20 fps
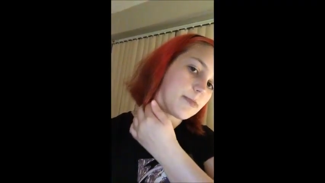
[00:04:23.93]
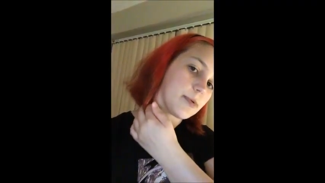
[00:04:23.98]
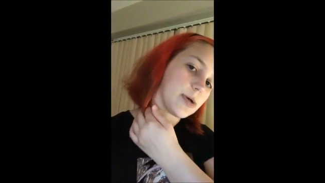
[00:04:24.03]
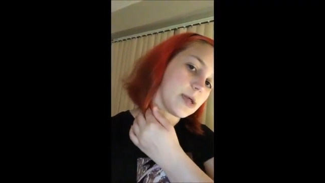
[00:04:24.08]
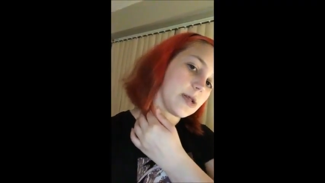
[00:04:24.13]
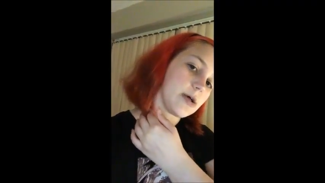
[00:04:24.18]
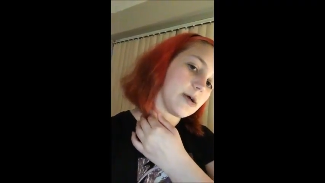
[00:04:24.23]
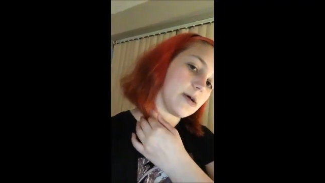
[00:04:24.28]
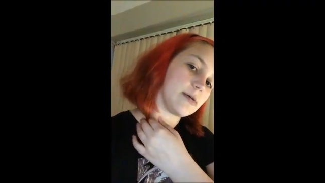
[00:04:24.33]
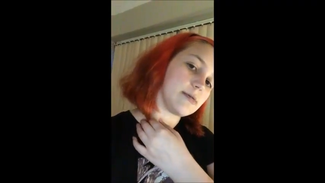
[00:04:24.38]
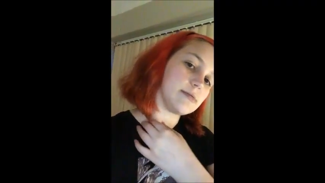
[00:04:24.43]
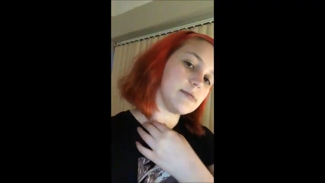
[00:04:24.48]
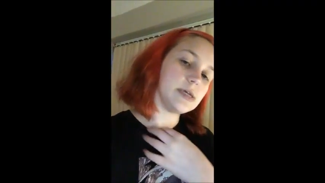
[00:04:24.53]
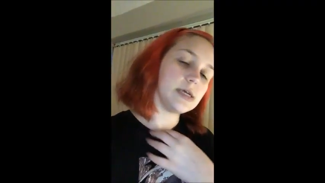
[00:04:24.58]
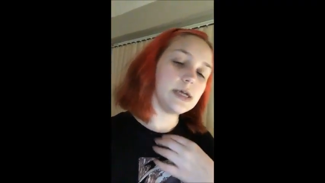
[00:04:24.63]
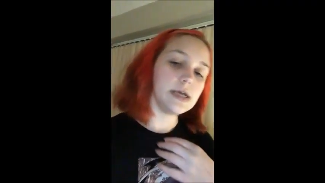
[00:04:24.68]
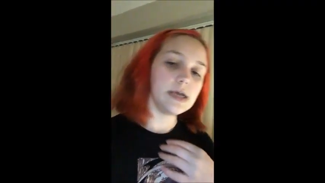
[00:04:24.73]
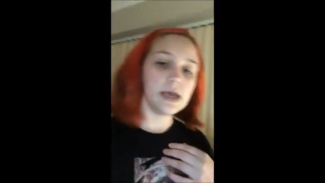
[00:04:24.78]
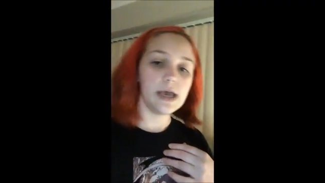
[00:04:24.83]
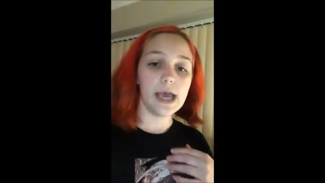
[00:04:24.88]
but uh,
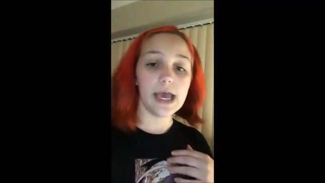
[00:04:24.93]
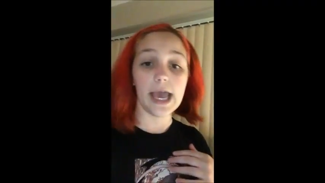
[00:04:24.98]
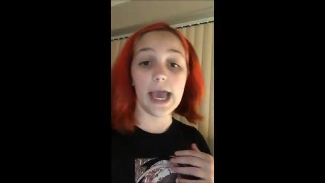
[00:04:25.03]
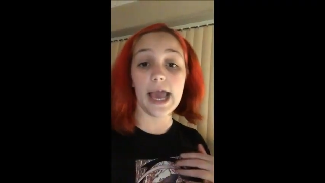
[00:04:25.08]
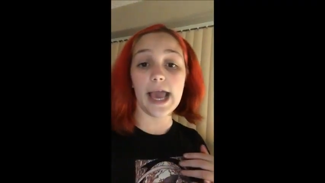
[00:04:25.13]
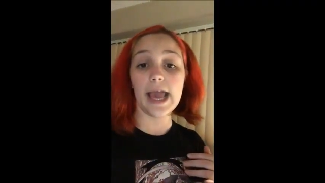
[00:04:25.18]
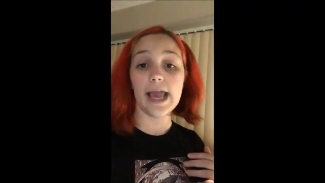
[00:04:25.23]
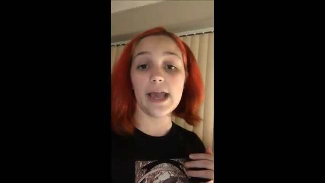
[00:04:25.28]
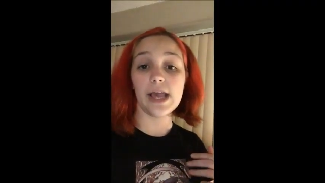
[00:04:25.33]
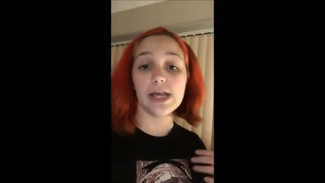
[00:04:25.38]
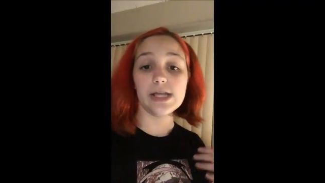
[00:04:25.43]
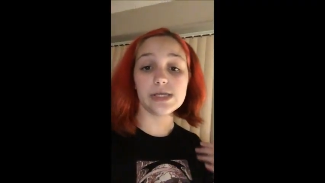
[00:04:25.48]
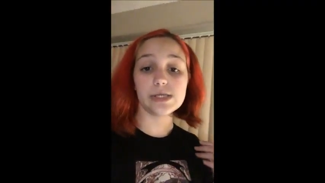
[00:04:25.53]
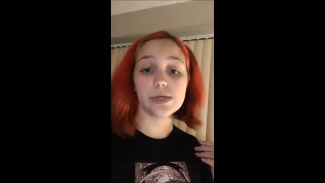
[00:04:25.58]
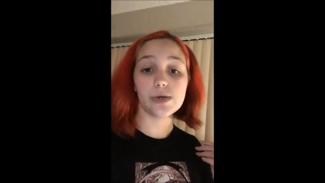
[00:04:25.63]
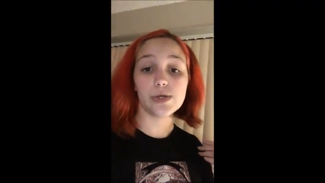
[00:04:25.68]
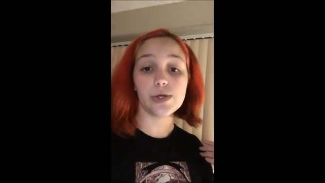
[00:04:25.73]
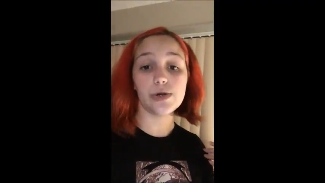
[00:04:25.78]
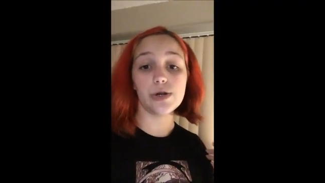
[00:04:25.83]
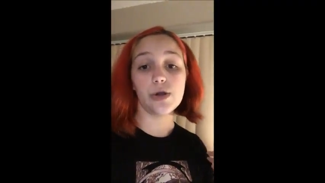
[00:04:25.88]
hey,
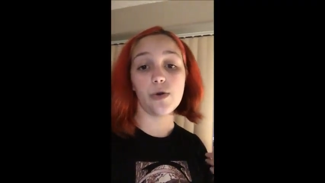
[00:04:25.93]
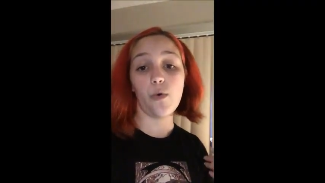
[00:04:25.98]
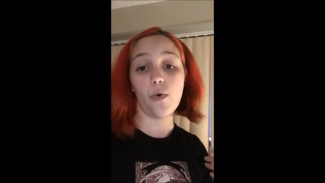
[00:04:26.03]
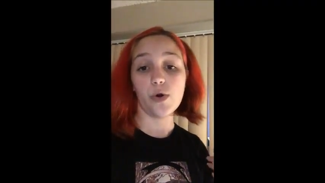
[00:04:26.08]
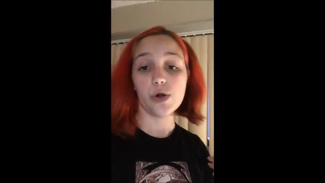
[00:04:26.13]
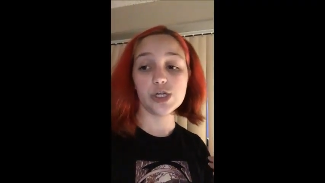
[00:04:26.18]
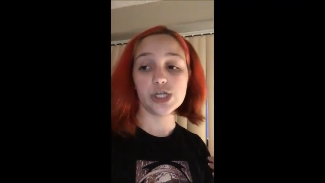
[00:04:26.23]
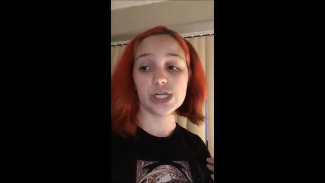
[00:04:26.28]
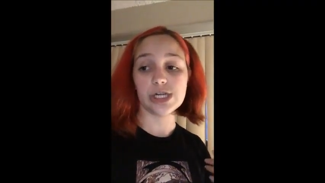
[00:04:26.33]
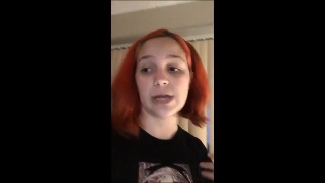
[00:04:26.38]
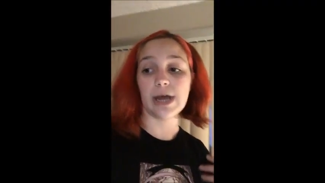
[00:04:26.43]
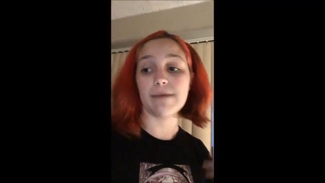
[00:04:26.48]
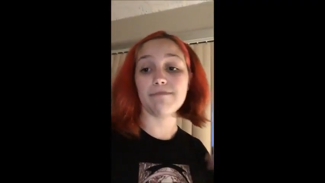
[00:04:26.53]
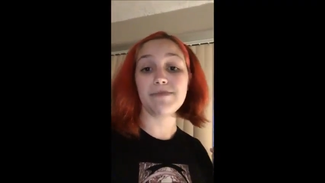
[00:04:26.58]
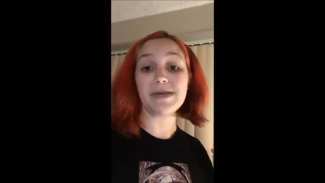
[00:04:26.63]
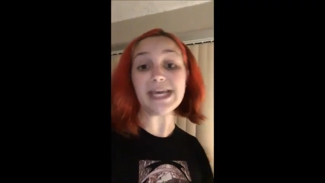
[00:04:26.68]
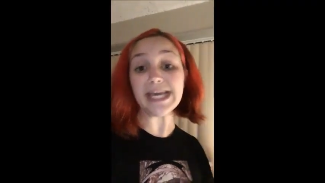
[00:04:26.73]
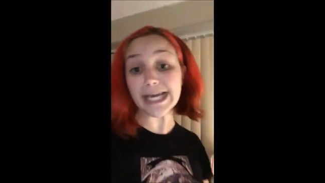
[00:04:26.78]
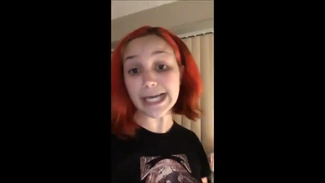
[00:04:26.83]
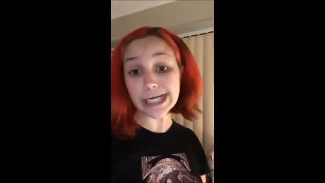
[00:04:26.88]
it's turning orange and
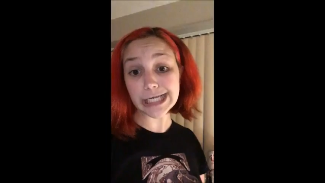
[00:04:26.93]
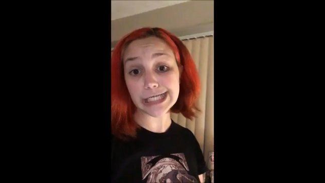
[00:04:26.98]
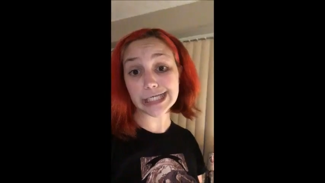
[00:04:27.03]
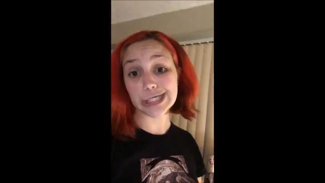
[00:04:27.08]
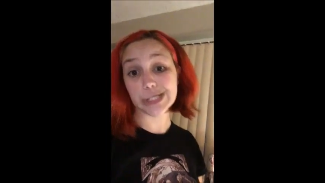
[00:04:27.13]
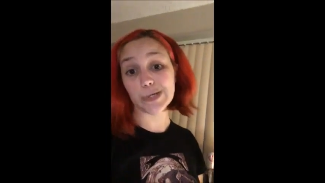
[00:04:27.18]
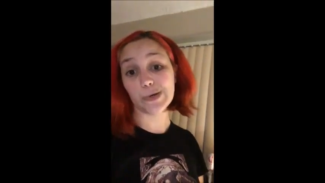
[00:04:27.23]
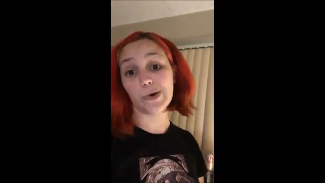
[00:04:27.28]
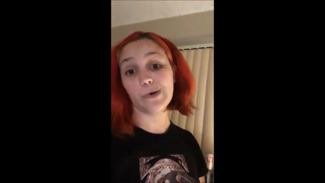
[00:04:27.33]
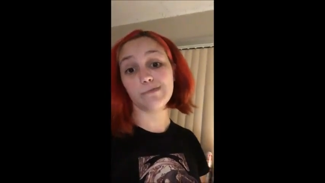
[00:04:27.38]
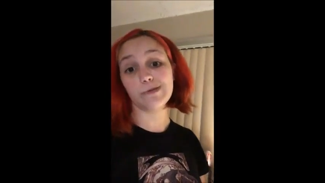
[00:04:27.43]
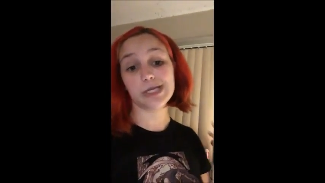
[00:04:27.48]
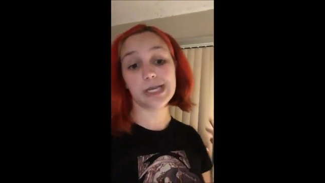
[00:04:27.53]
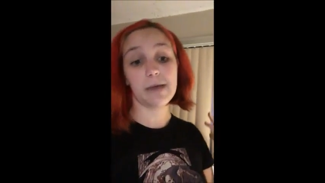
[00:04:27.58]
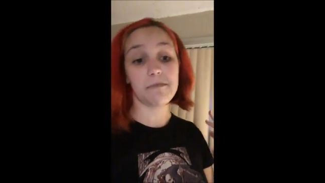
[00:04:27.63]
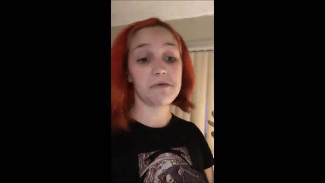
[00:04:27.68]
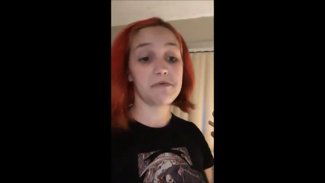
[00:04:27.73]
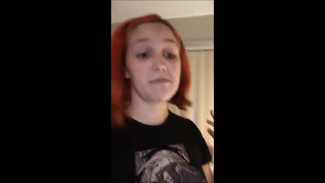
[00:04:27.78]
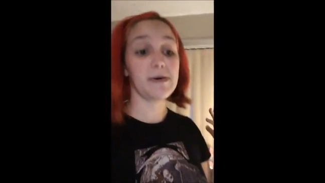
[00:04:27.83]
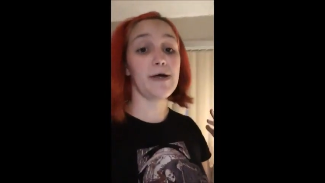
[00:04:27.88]
not pink, so I'm just
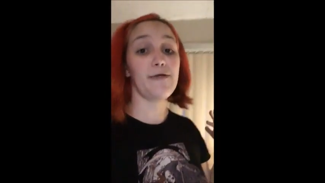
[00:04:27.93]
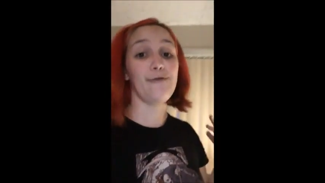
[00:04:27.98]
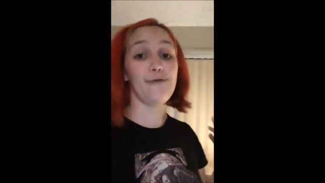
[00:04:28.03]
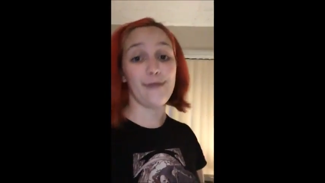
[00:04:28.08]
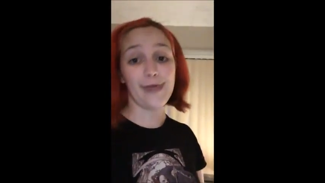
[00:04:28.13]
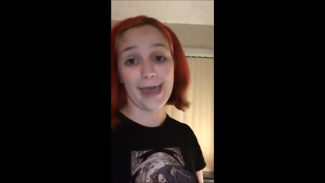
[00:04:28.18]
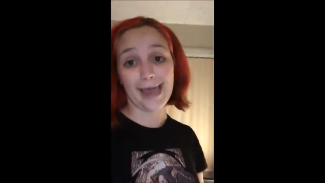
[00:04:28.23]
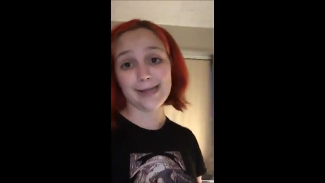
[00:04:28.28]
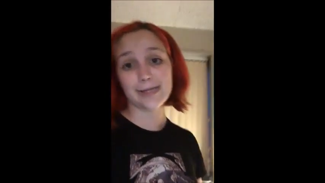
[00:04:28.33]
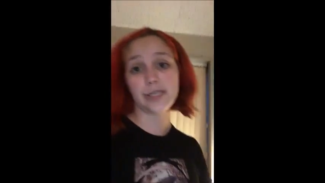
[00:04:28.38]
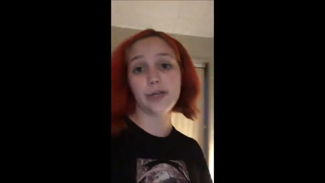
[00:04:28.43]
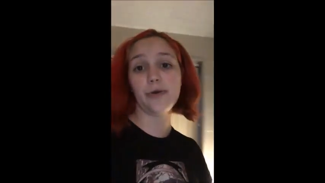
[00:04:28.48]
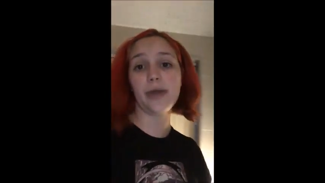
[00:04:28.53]
happy about that.